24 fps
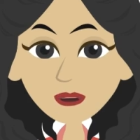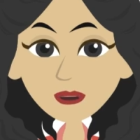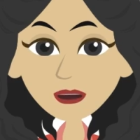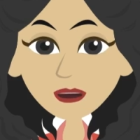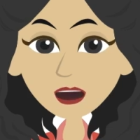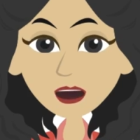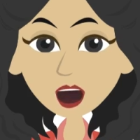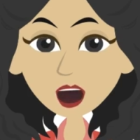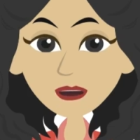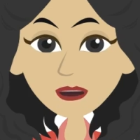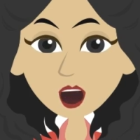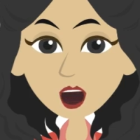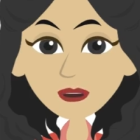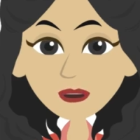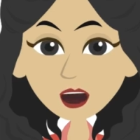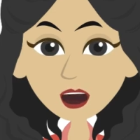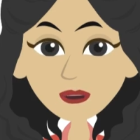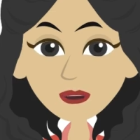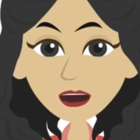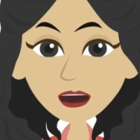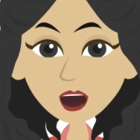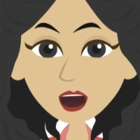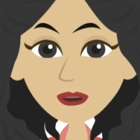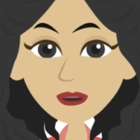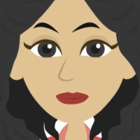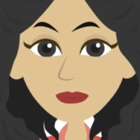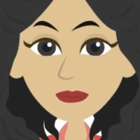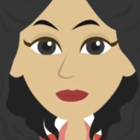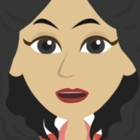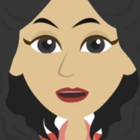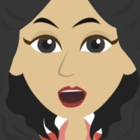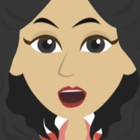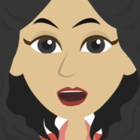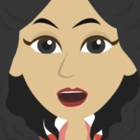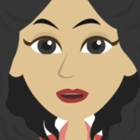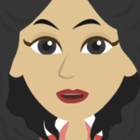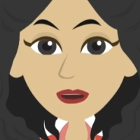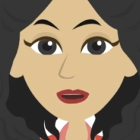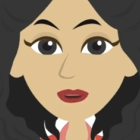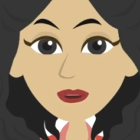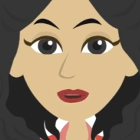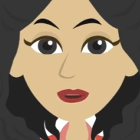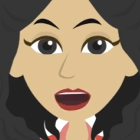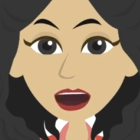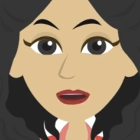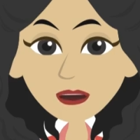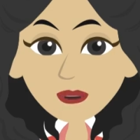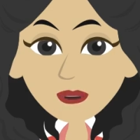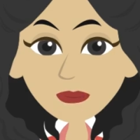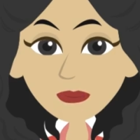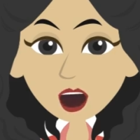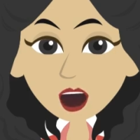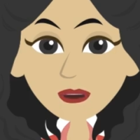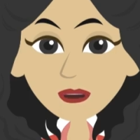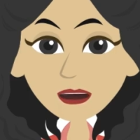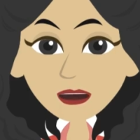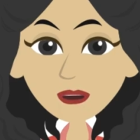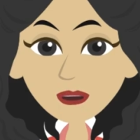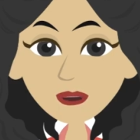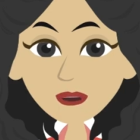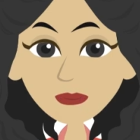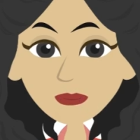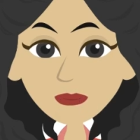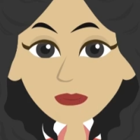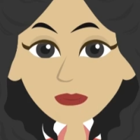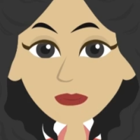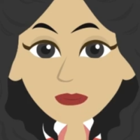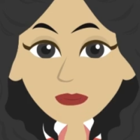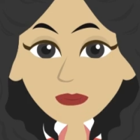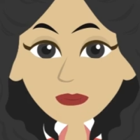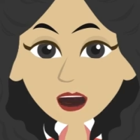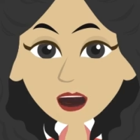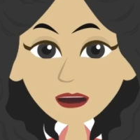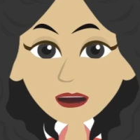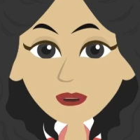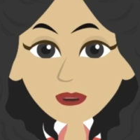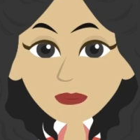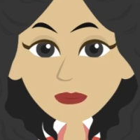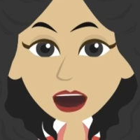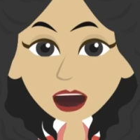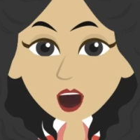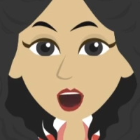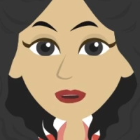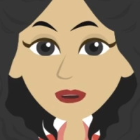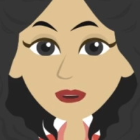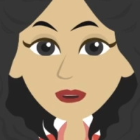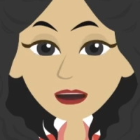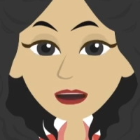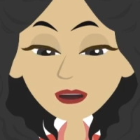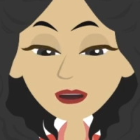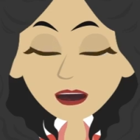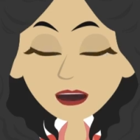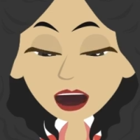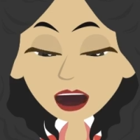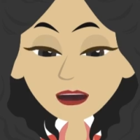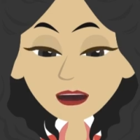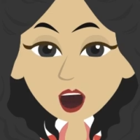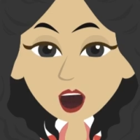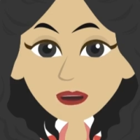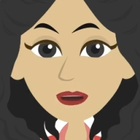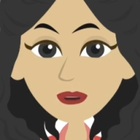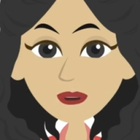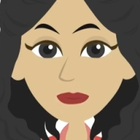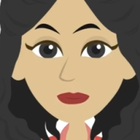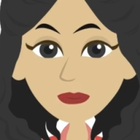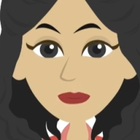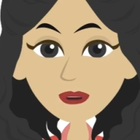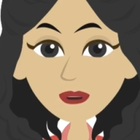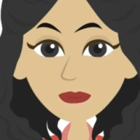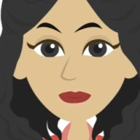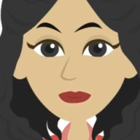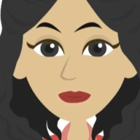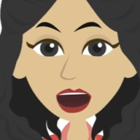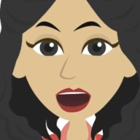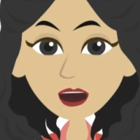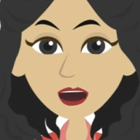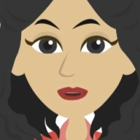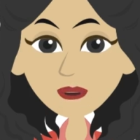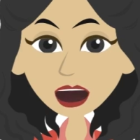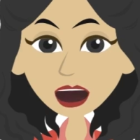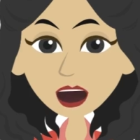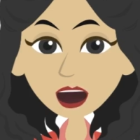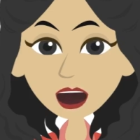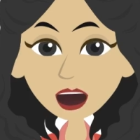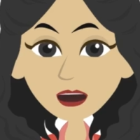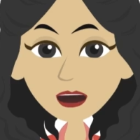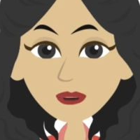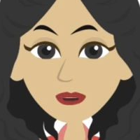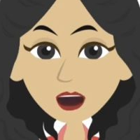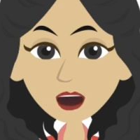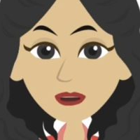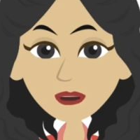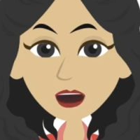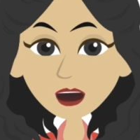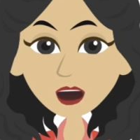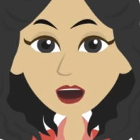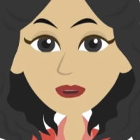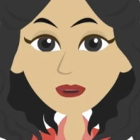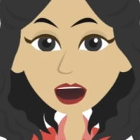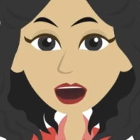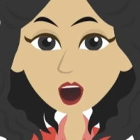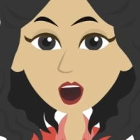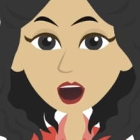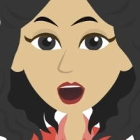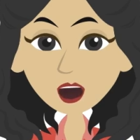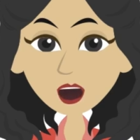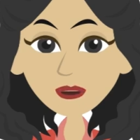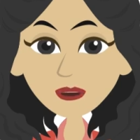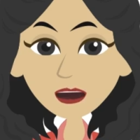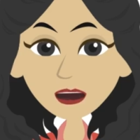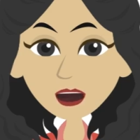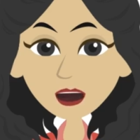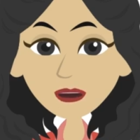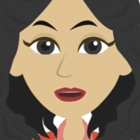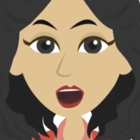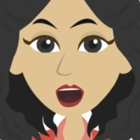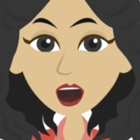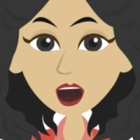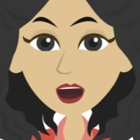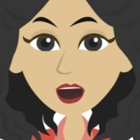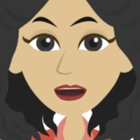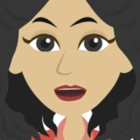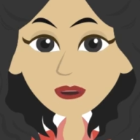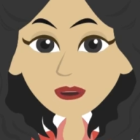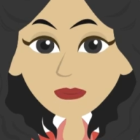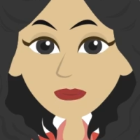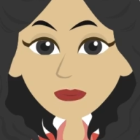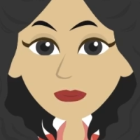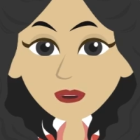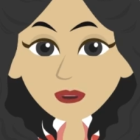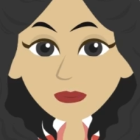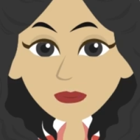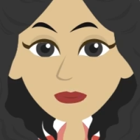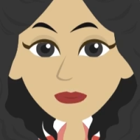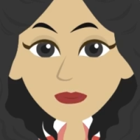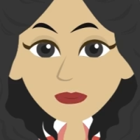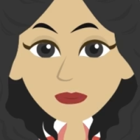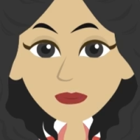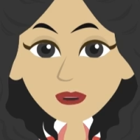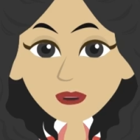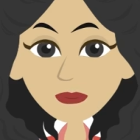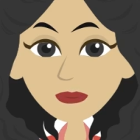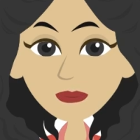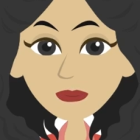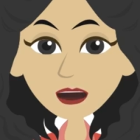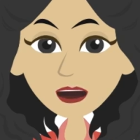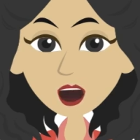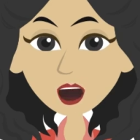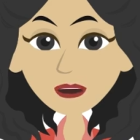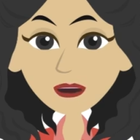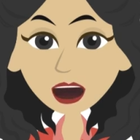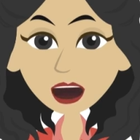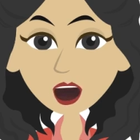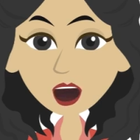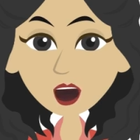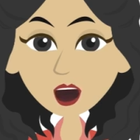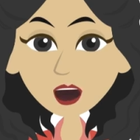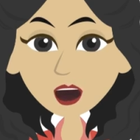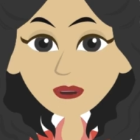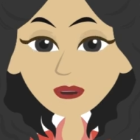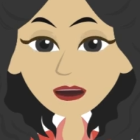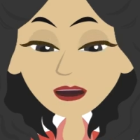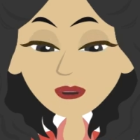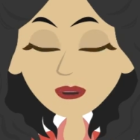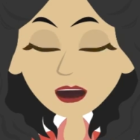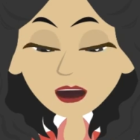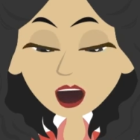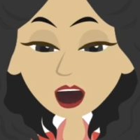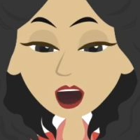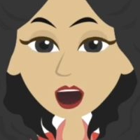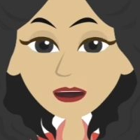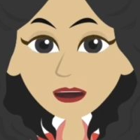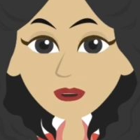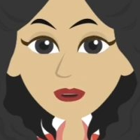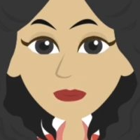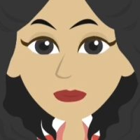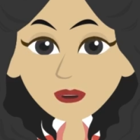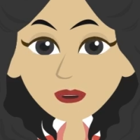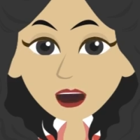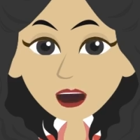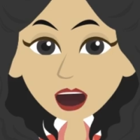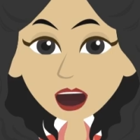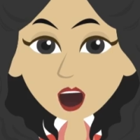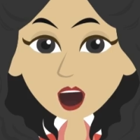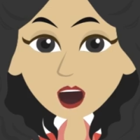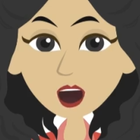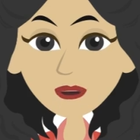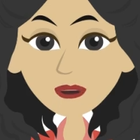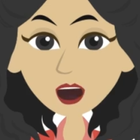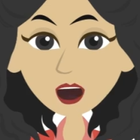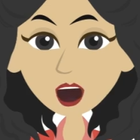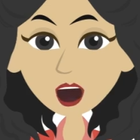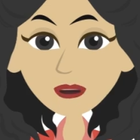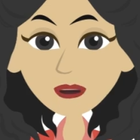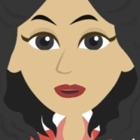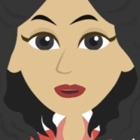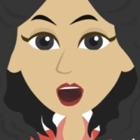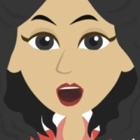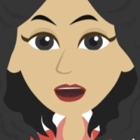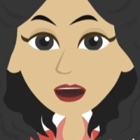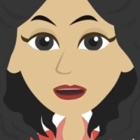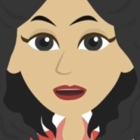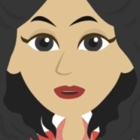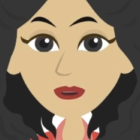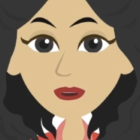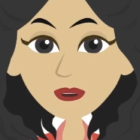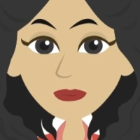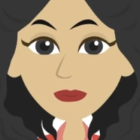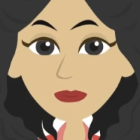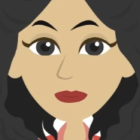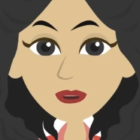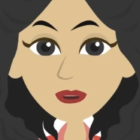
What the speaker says: it falls on places where it can't soak in, like streets and sidewalks, so it flows into drains or waterways. This water is called storm water runoff.